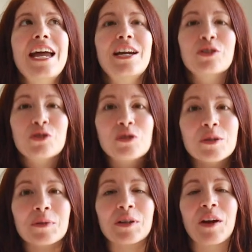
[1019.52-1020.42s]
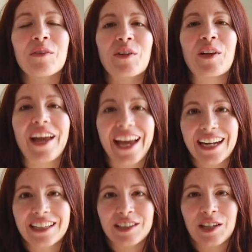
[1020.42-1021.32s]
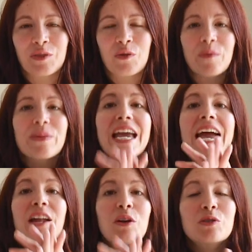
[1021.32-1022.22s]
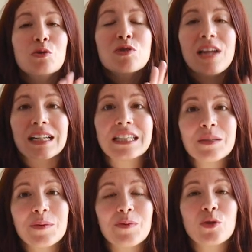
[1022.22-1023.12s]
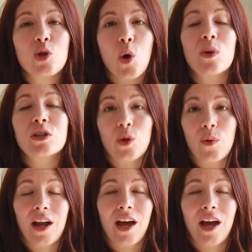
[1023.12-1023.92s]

extremely grateful and excited for. And also, none of these people know what's going